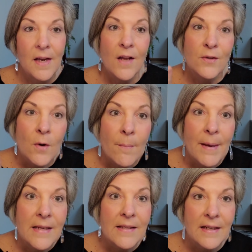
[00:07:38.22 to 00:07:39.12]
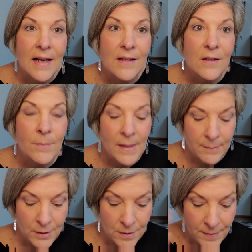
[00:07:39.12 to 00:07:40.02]
So it makes it nice to be able
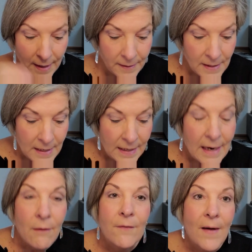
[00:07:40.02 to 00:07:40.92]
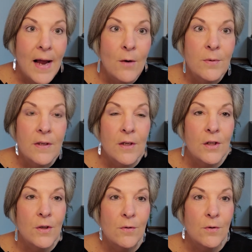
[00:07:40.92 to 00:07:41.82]
to do that. Now, if I was going to
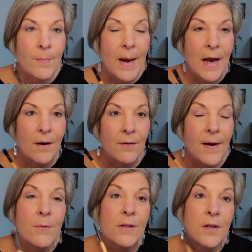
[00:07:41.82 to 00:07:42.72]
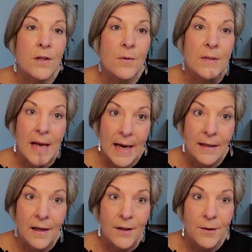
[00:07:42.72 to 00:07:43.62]
use an
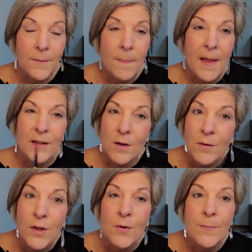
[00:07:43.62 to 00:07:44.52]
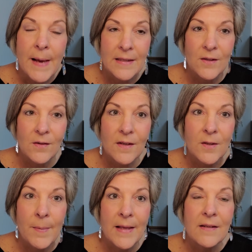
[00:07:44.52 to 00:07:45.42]
eyeliner, I don't use pencils, because
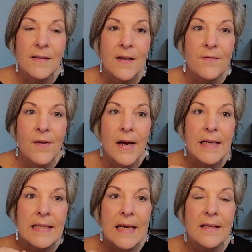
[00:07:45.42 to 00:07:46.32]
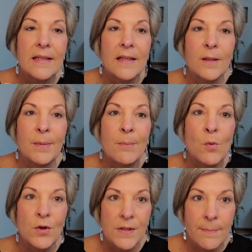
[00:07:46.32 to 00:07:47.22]
pencils I find tend to get a little bit
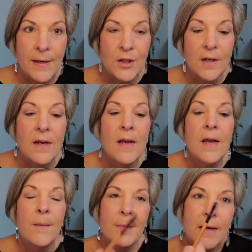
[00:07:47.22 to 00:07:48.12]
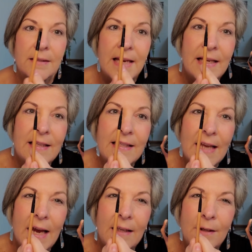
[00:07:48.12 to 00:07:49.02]
more smudgy. But I'll take this
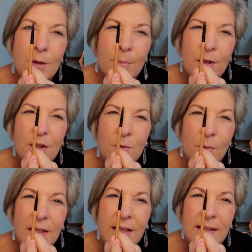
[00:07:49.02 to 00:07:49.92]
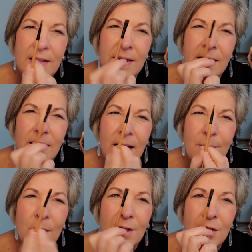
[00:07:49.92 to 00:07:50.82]
eyeliner brush, this really skinny eye
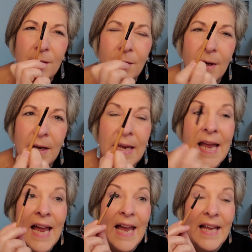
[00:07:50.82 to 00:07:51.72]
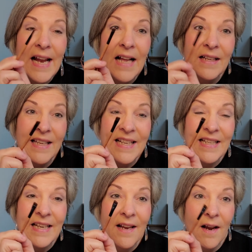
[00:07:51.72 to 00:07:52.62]
brush, okay, and I'll get
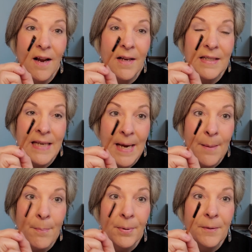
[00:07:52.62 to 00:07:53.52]
it damp.